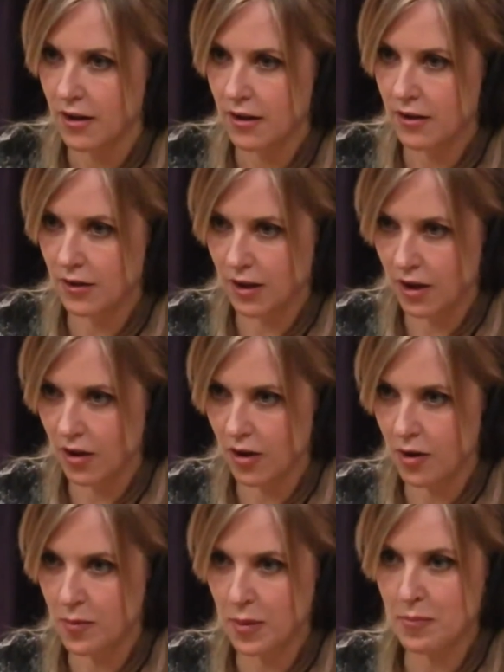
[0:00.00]

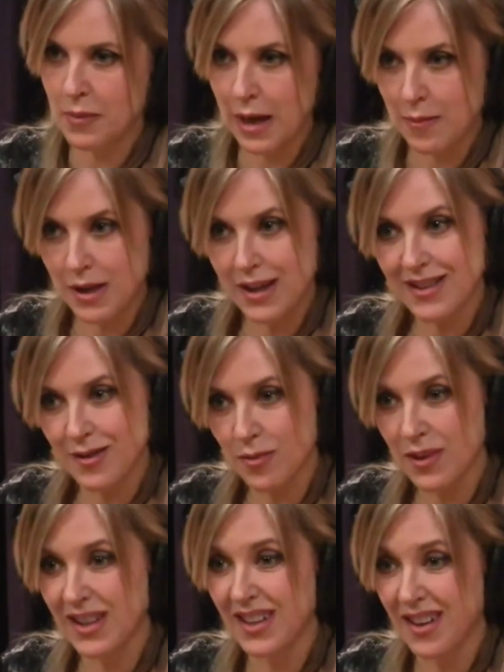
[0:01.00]
linear, but maybe it's
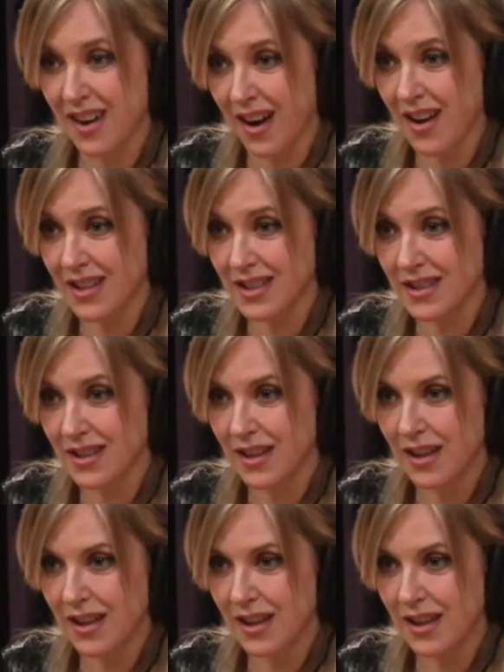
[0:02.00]
really not.